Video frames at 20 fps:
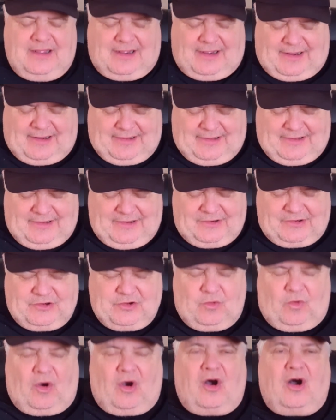I hear
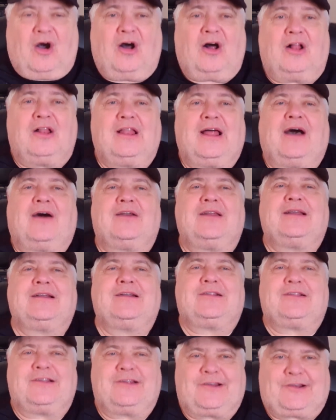you all loud and
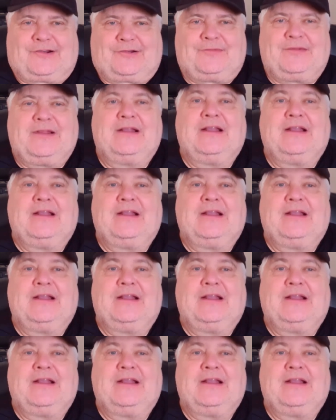clear.